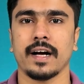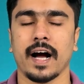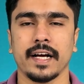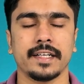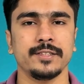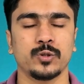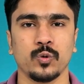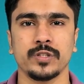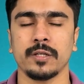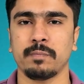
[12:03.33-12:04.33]
I can
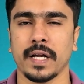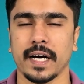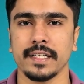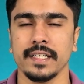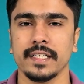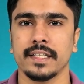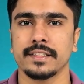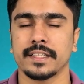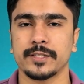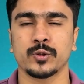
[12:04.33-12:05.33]
choose a plan
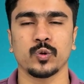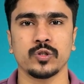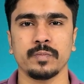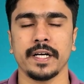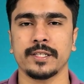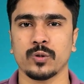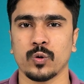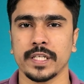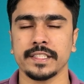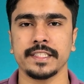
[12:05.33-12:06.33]
that suits my
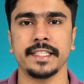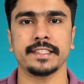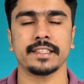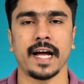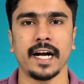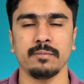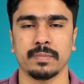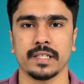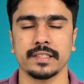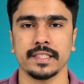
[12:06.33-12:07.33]
storage needs and
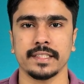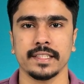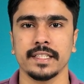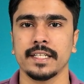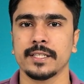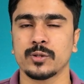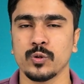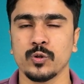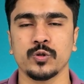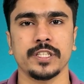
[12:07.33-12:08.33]
budget to
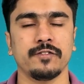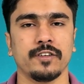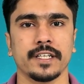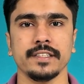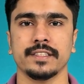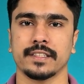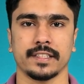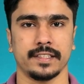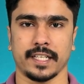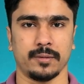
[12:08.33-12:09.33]
use it for a
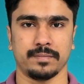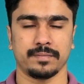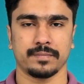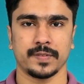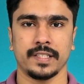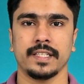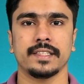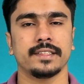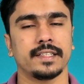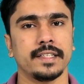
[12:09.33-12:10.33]
certain time.
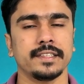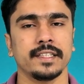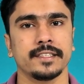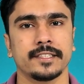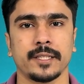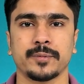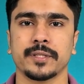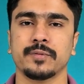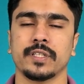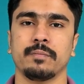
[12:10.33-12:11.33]
Thus,
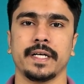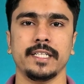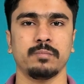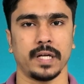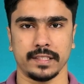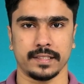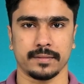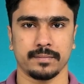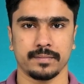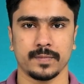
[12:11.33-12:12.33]
subscription-based pricing.
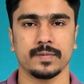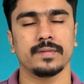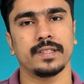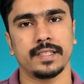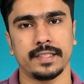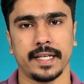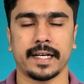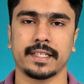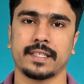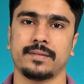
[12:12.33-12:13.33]

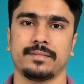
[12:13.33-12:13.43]
Next,